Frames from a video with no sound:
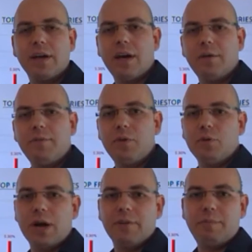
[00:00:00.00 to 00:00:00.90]

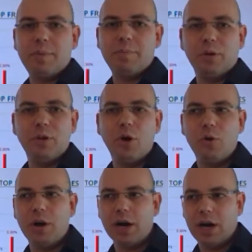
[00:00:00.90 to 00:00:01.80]
If people
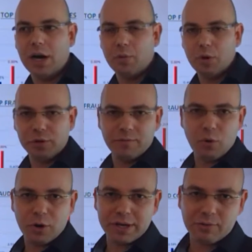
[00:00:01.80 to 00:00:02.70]
know World of
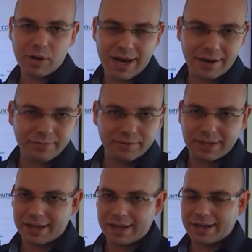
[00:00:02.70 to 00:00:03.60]

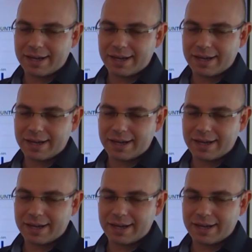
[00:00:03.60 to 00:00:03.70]
Warcraft,